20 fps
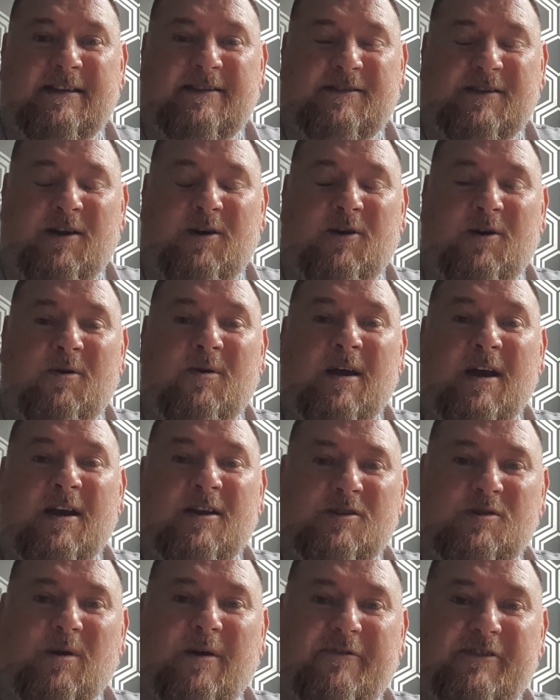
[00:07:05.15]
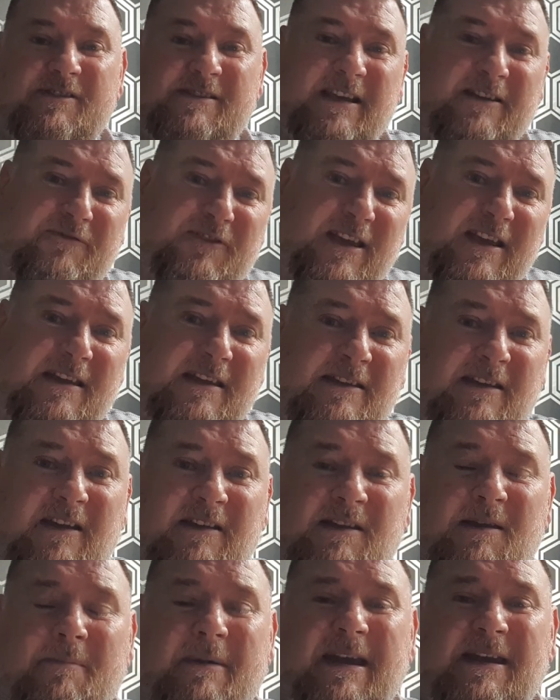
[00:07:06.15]
So obviously if
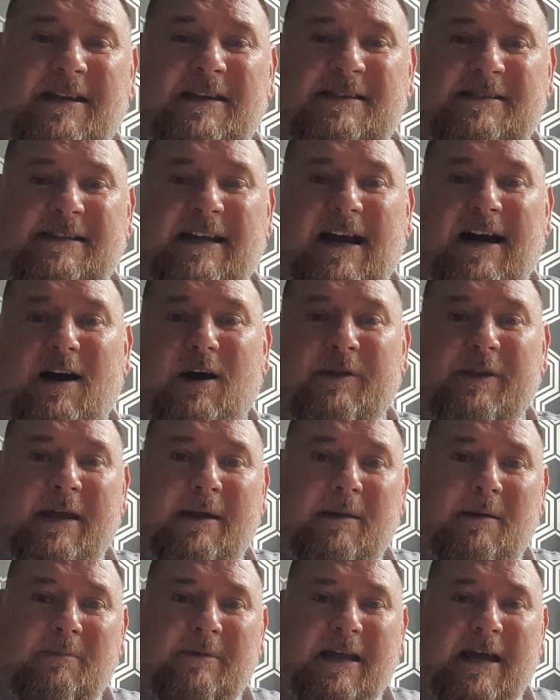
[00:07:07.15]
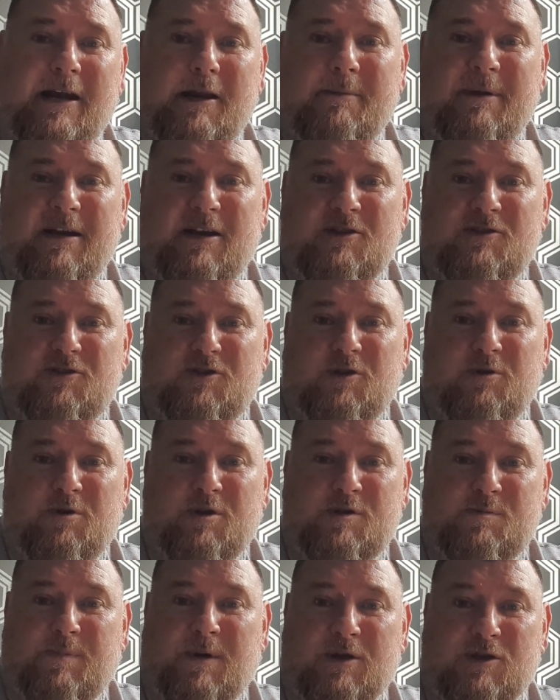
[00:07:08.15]
you make a start on them and get them in as soon
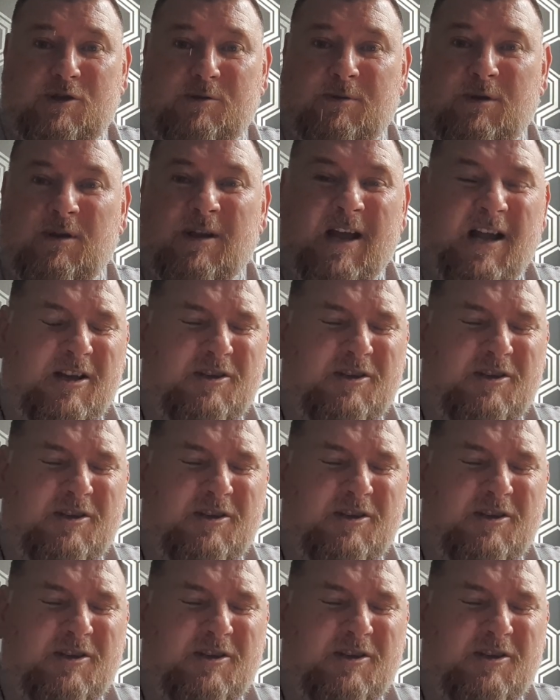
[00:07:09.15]
as possible,